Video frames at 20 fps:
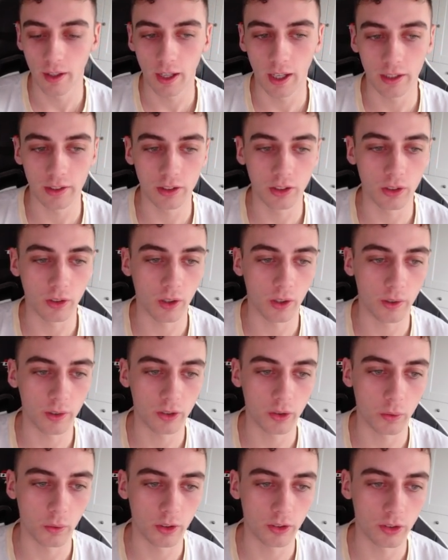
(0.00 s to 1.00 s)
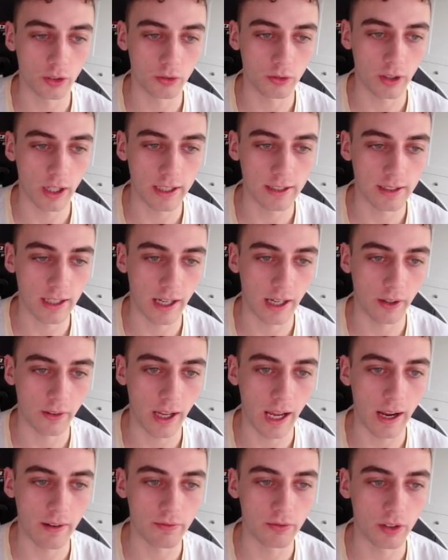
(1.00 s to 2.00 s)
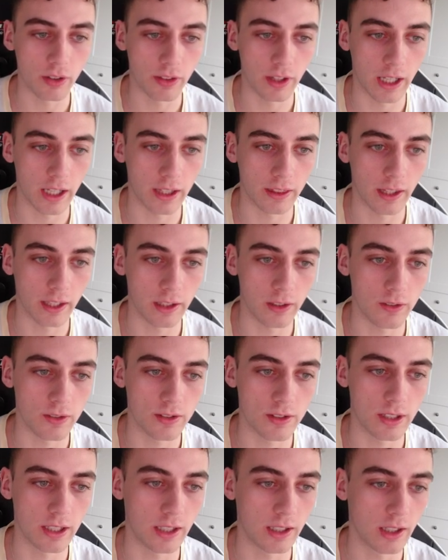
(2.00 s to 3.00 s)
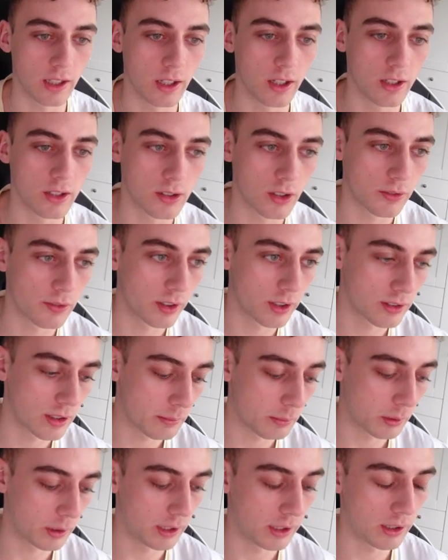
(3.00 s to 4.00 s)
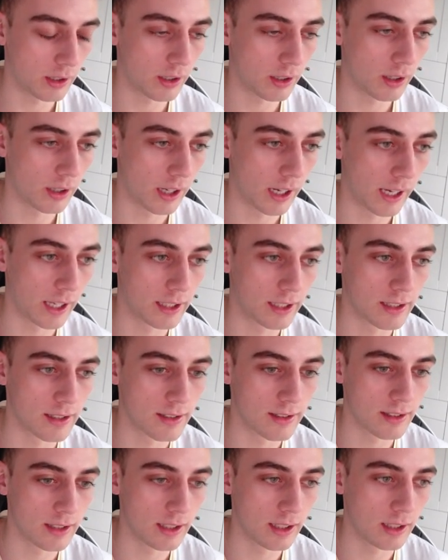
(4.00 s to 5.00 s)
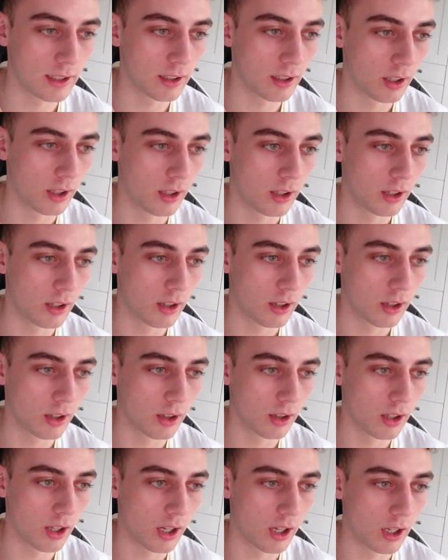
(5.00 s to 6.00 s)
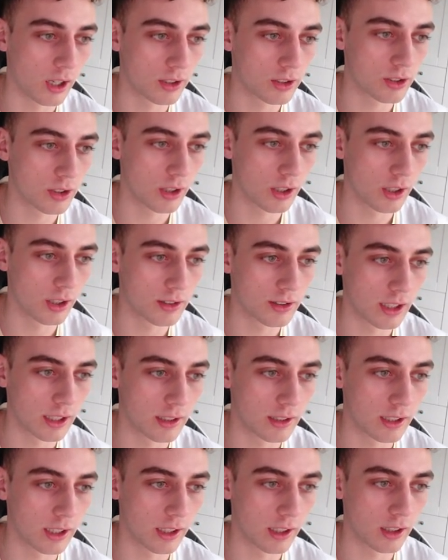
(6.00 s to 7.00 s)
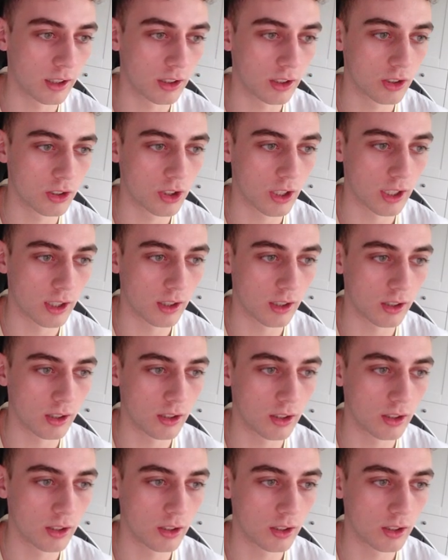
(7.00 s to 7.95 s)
and you're going to want to write down everything that you see. So for example here I can see large ascending channel,